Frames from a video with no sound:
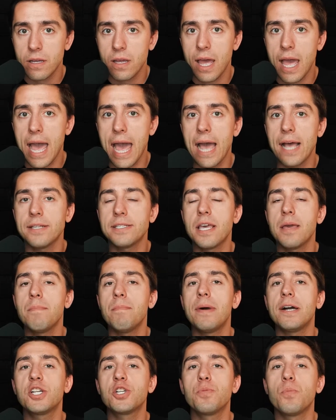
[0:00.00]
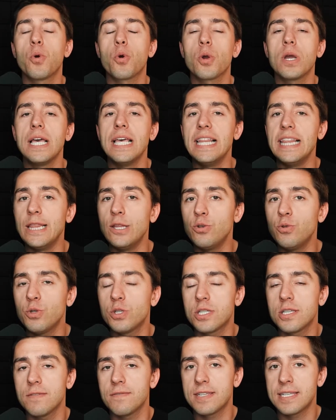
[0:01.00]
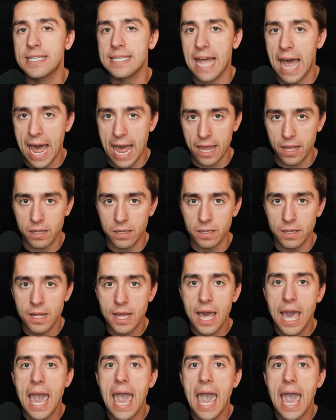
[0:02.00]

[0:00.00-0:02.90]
has a much more elusive style